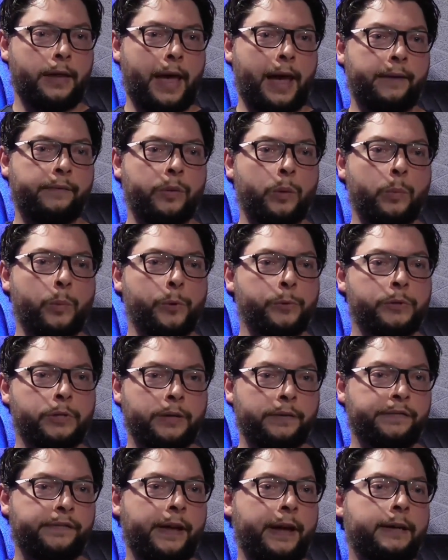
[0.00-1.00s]
have the most
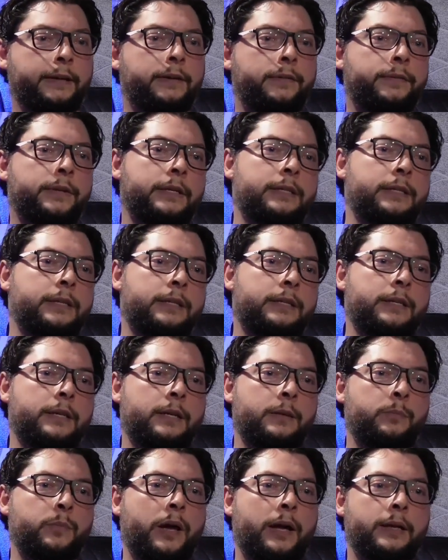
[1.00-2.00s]
effective
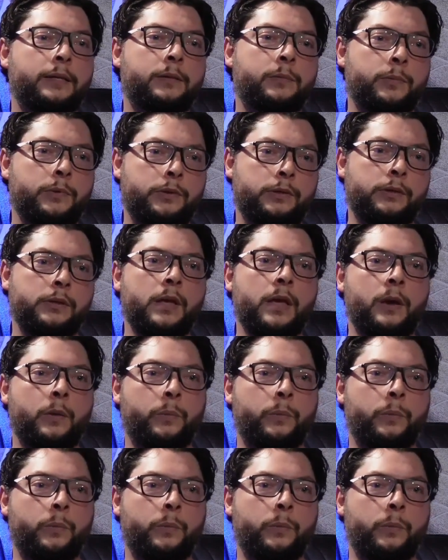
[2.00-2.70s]
ECT possible